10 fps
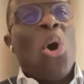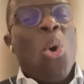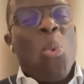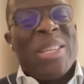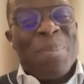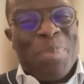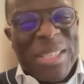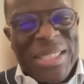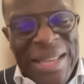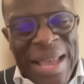always
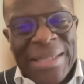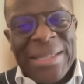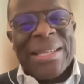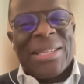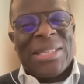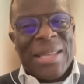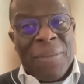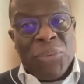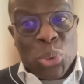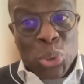present
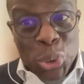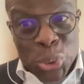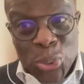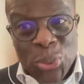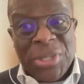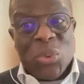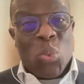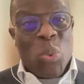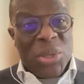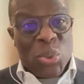itself to you the
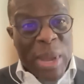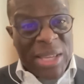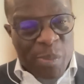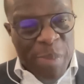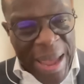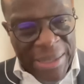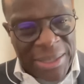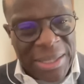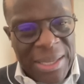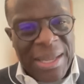way you expect.